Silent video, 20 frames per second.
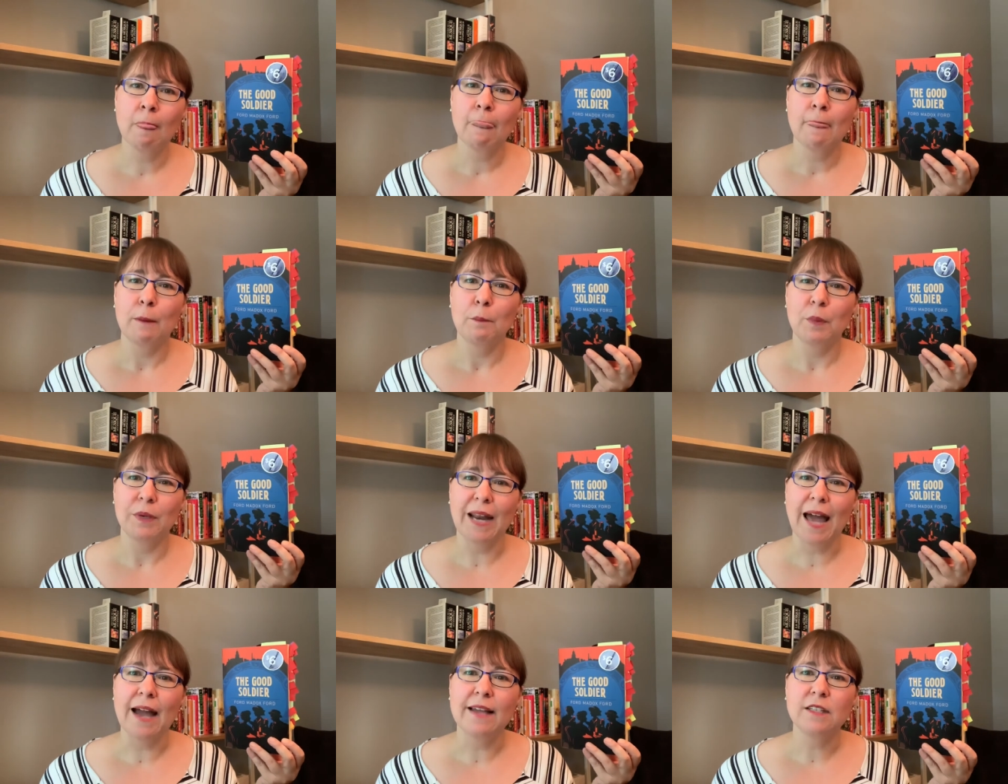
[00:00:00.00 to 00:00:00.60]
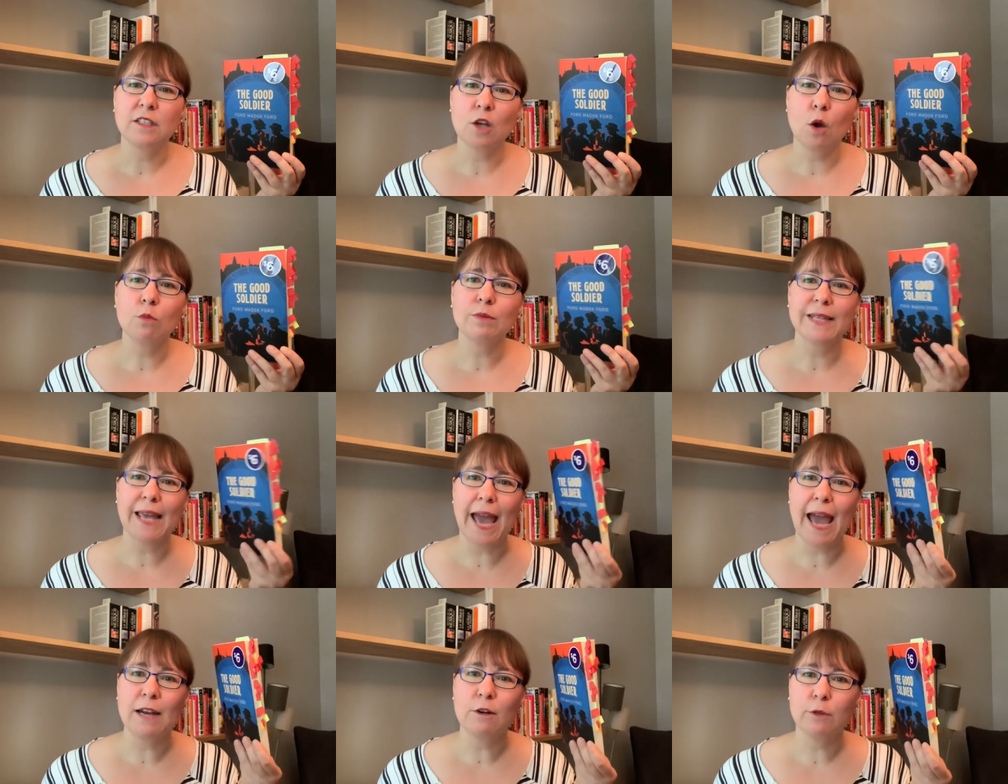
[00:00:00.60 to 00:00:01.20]
but I
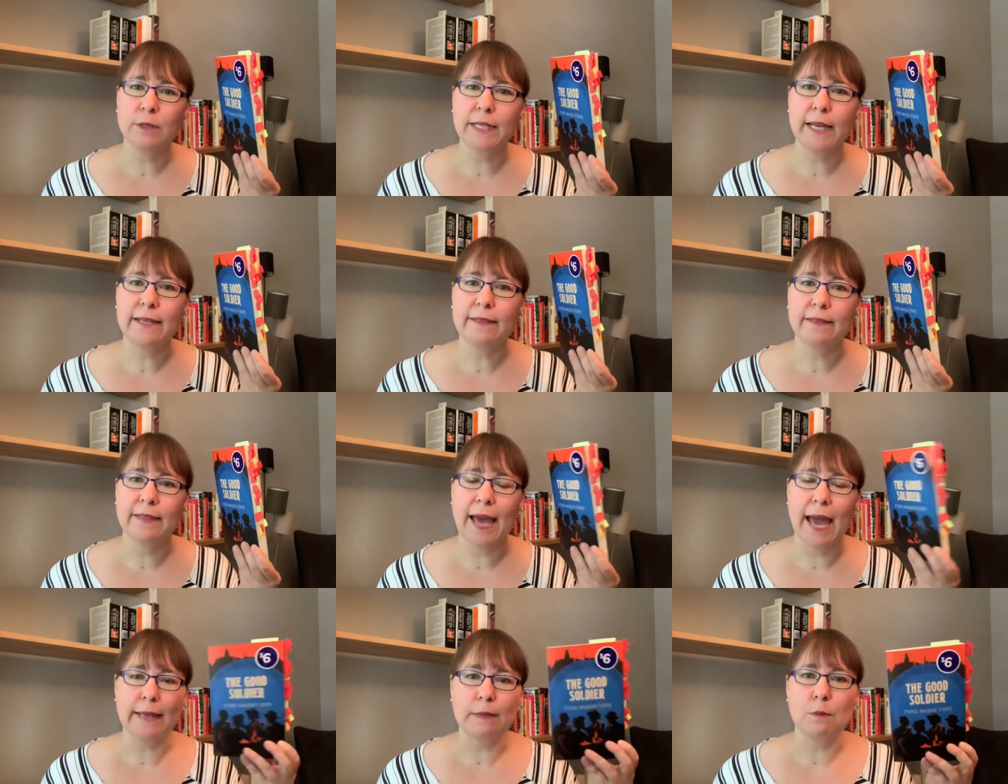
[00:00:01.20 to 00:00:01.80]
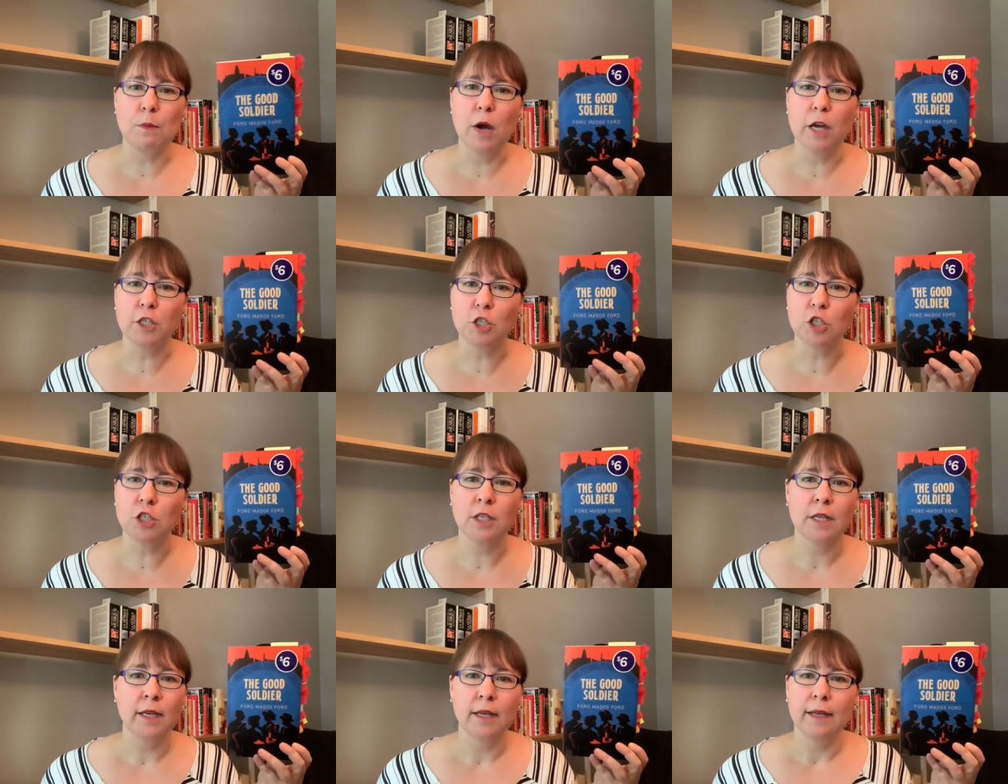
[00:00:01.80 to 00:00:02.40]
don't annotate that
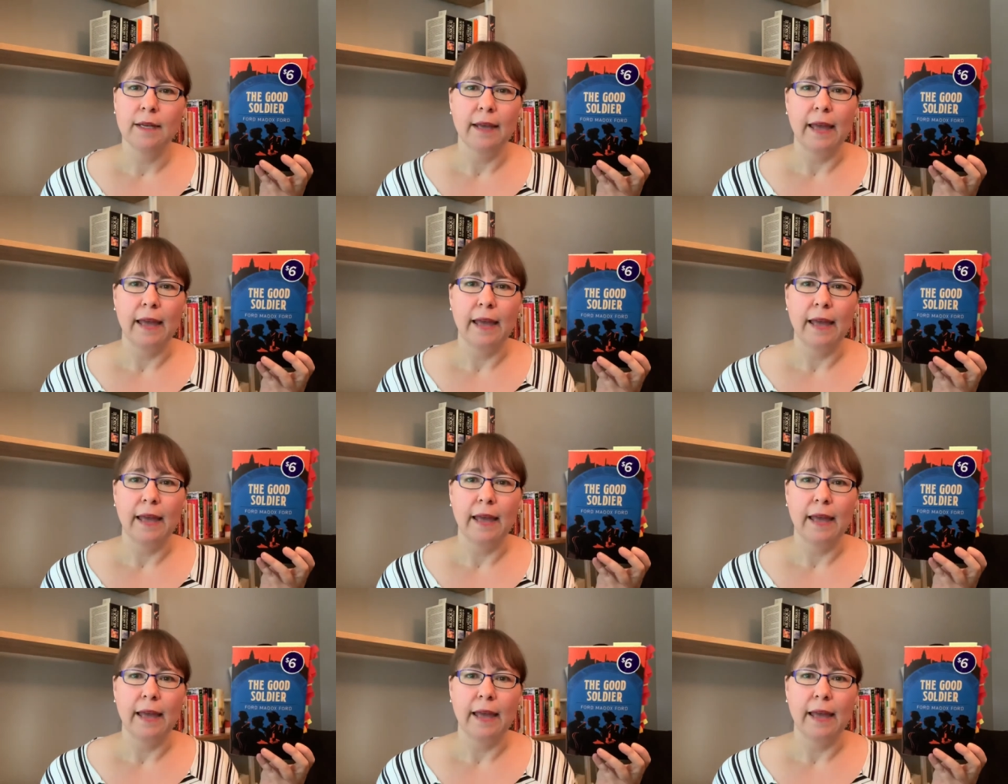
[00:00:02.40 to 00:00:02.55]
much.